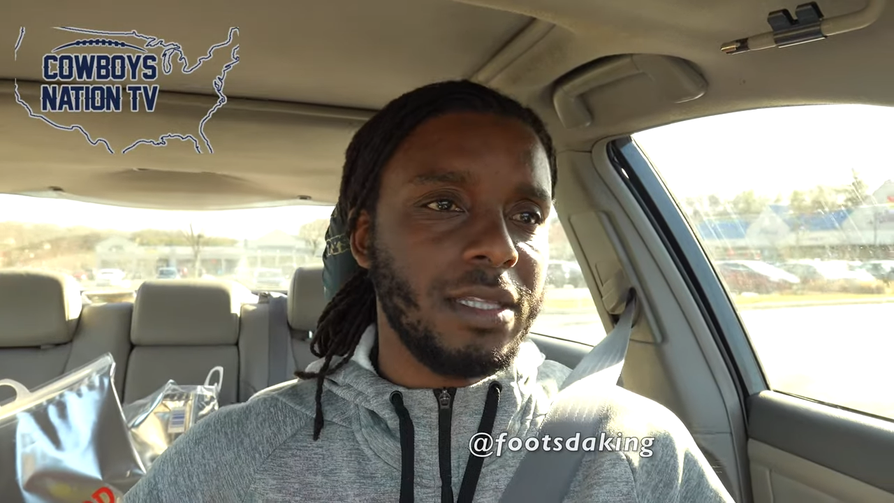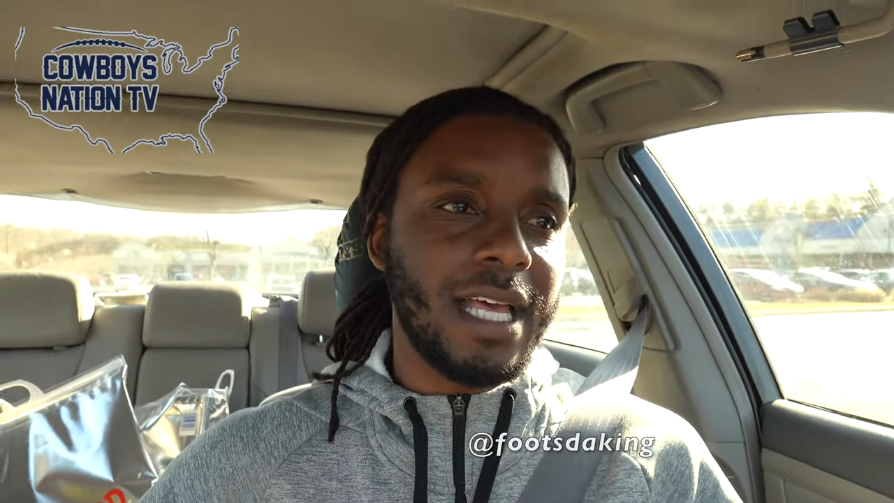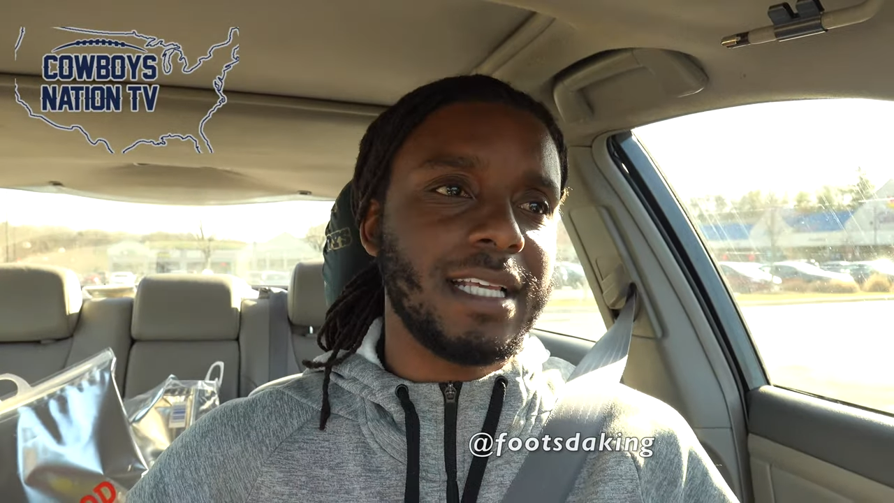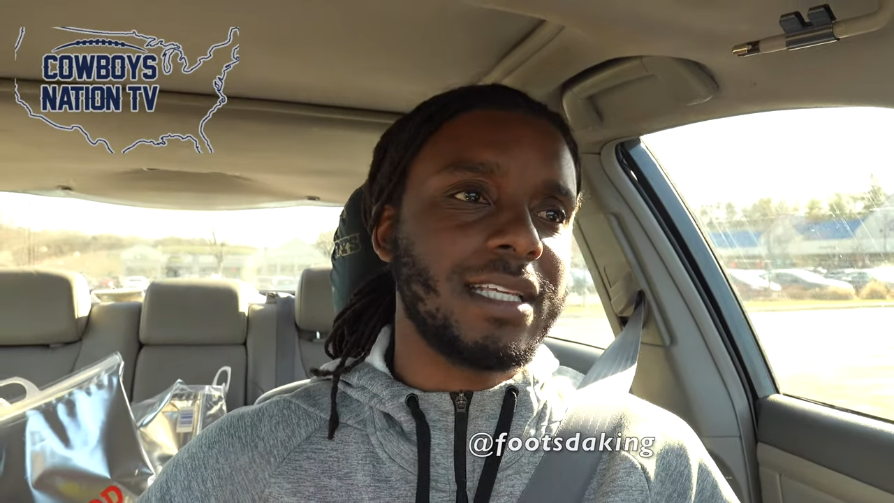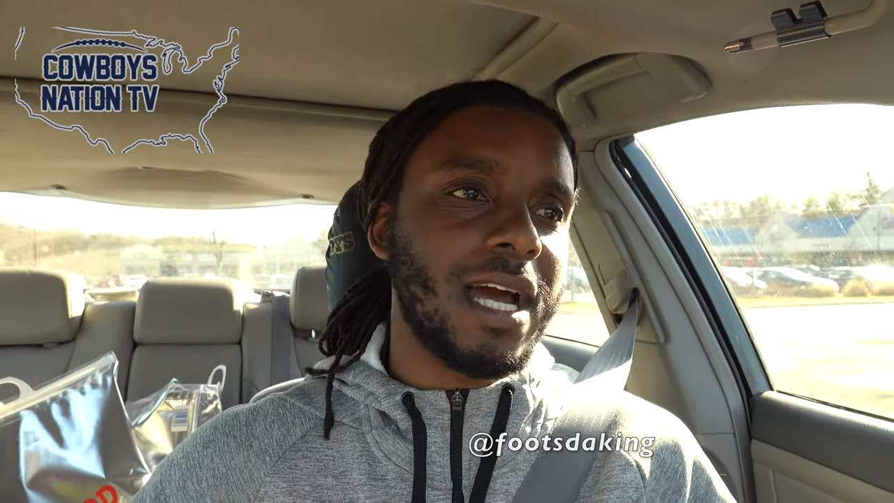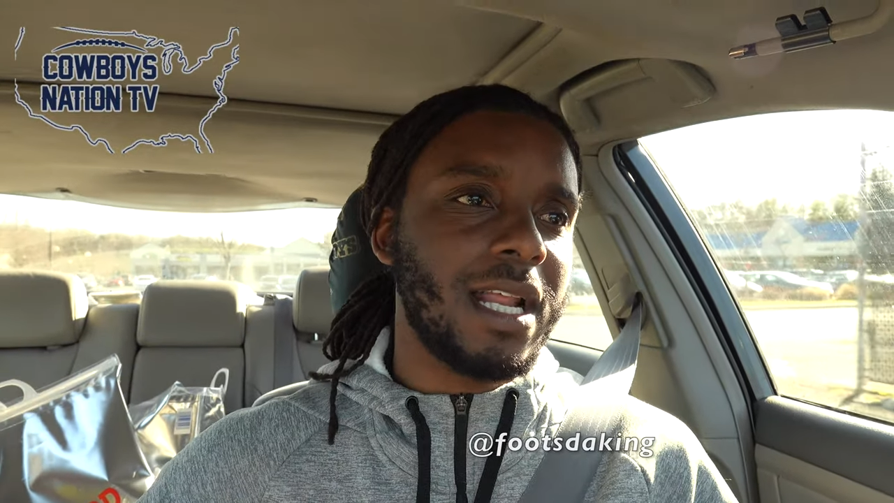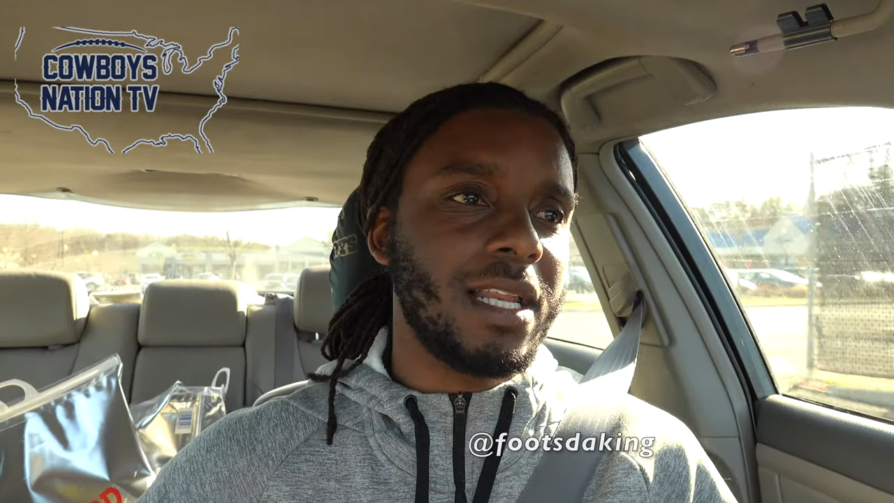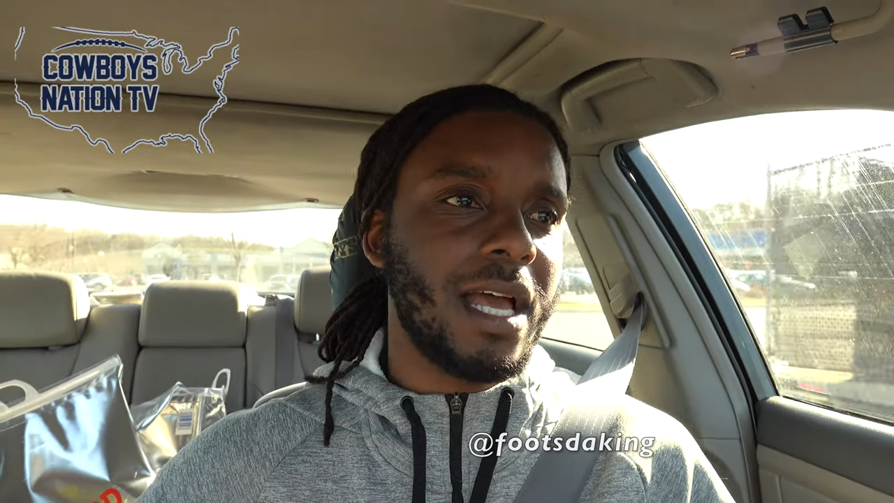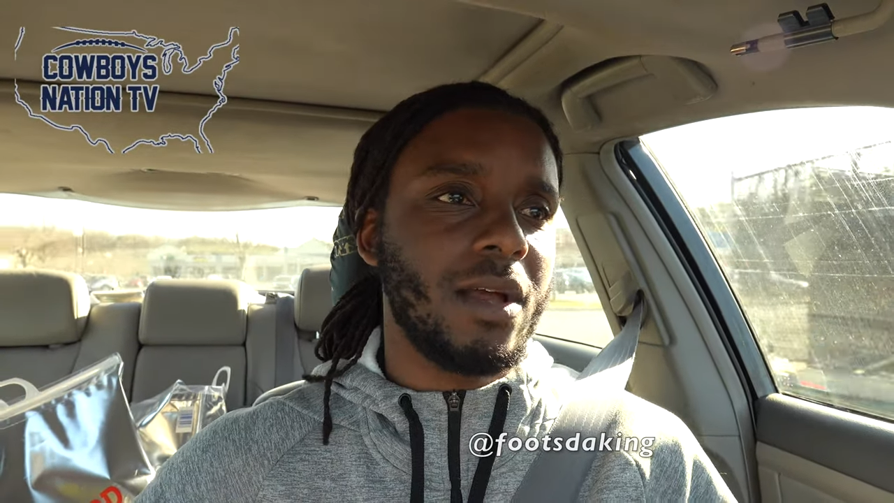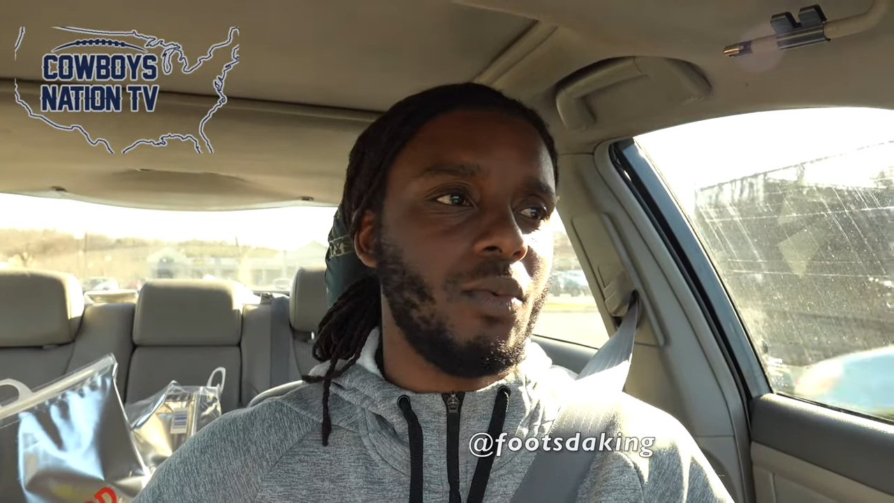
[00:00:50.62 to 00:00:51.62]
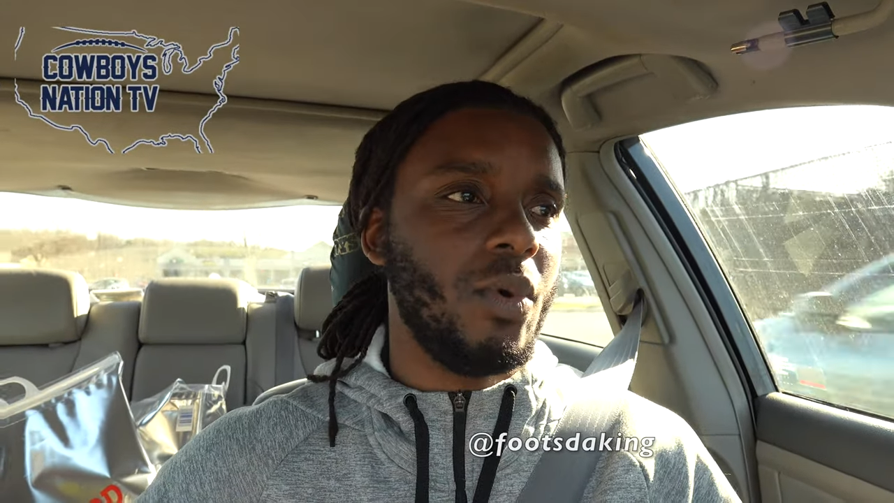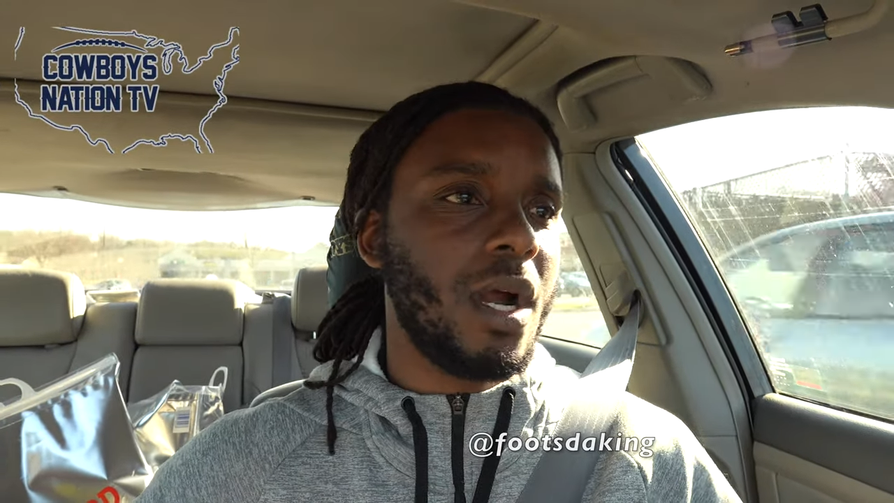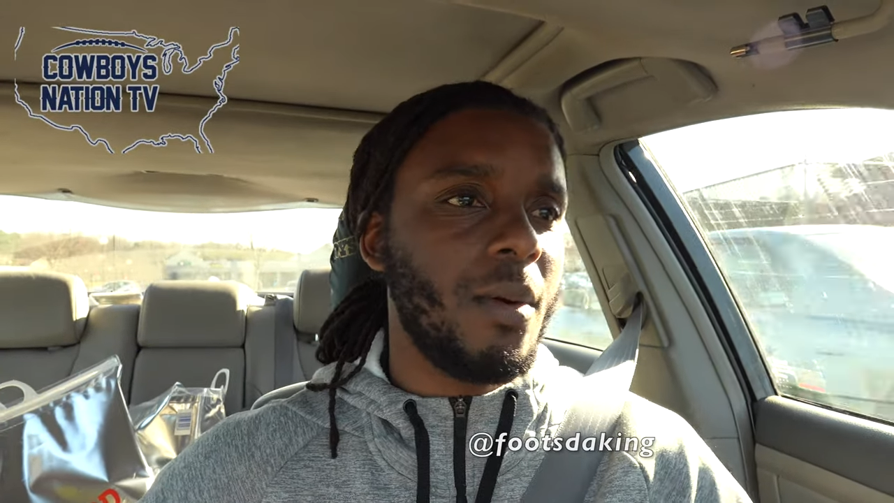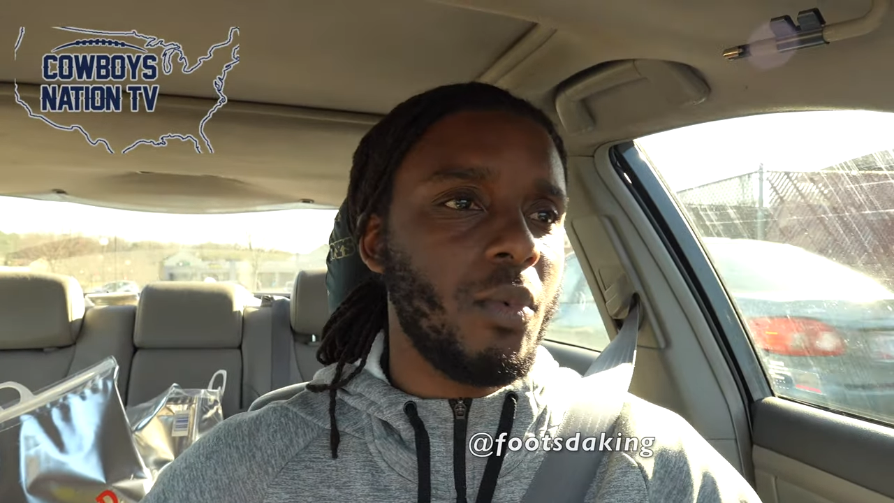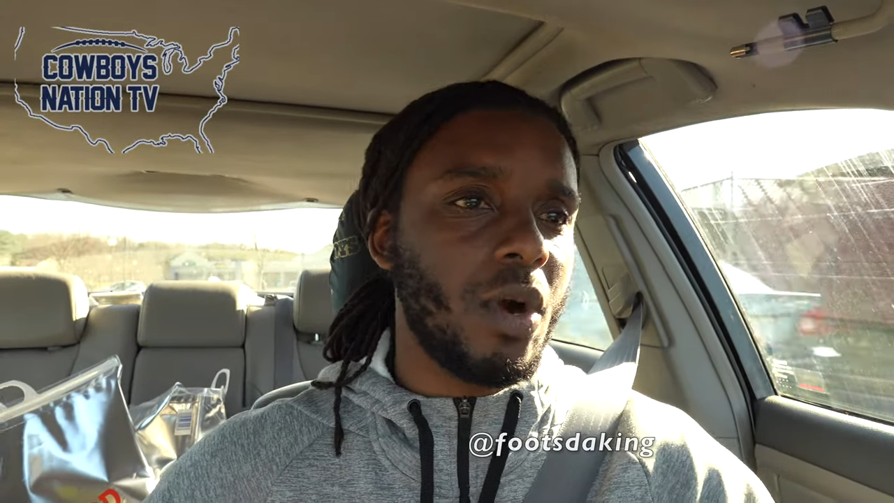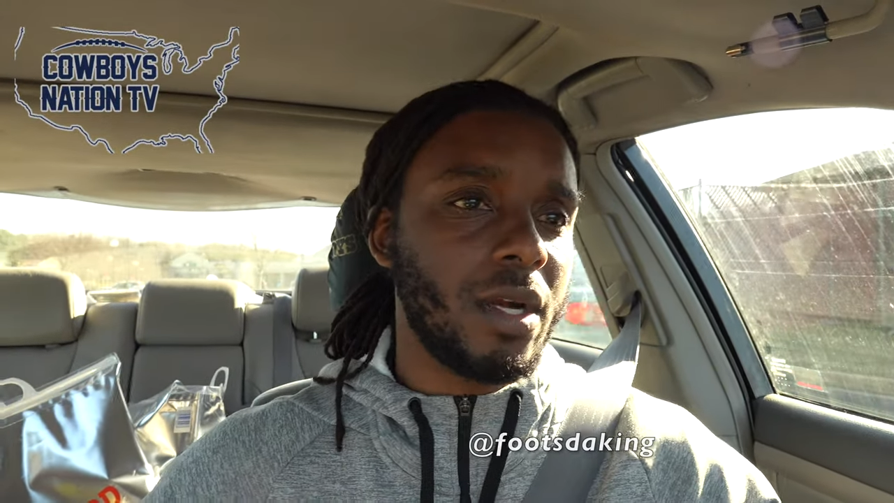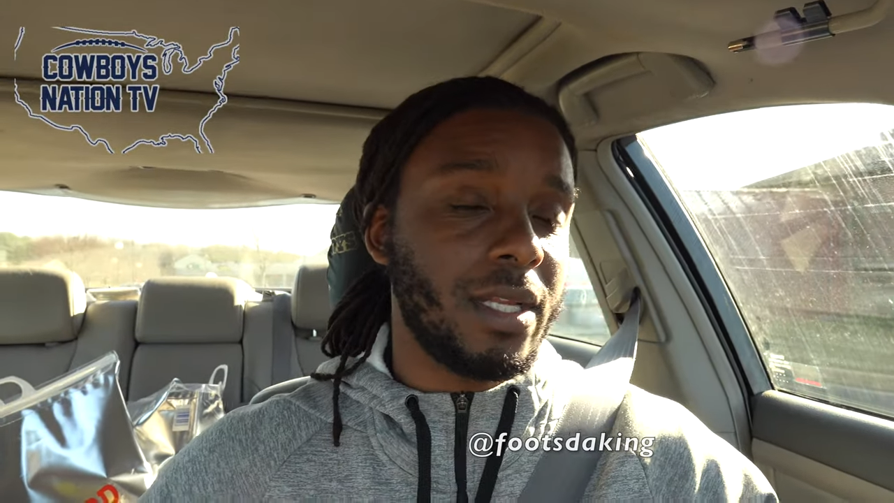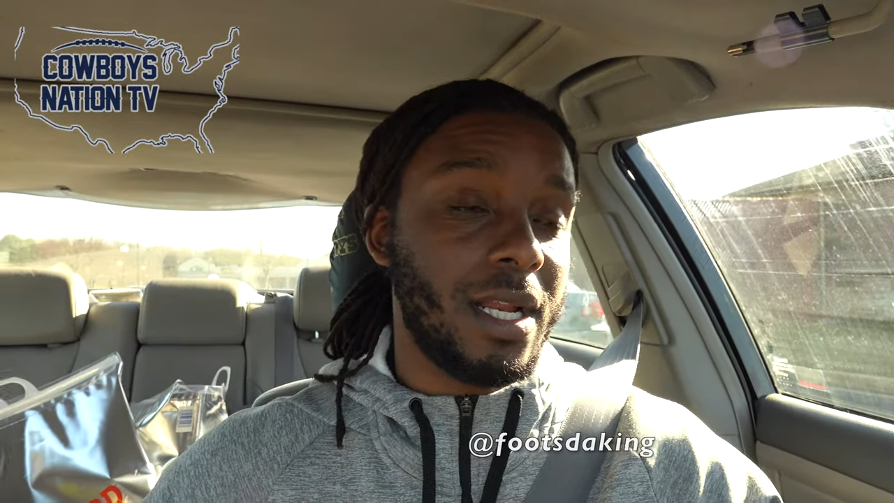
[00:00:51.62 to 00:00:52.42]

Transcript: that's kind of like where I'm worked.